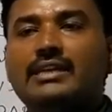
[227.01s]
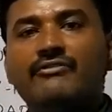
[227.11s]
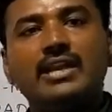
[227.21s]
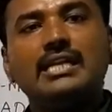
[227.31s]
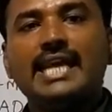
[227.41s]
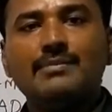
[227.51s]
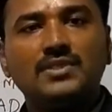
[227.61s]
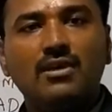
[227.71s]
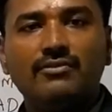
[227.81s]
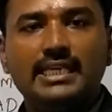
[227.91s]
different
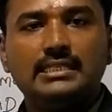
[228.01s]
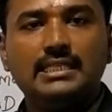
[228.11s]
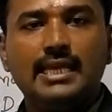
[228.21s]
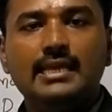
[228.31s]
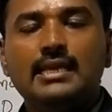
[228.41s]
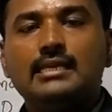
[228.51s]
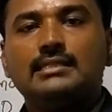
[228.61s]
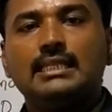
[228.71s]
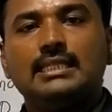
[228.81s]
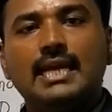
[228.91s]
types of testing
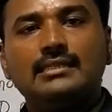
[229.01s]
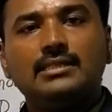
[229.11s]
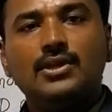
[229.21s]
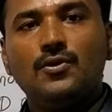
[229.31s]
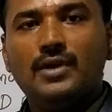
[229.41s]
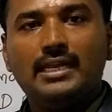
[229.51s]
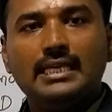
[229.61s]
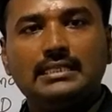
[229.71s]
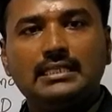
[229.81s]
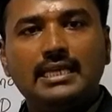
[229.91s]
such as
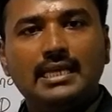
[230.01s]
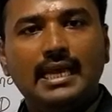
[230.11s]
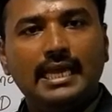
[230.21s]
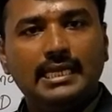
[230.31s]
unit testing,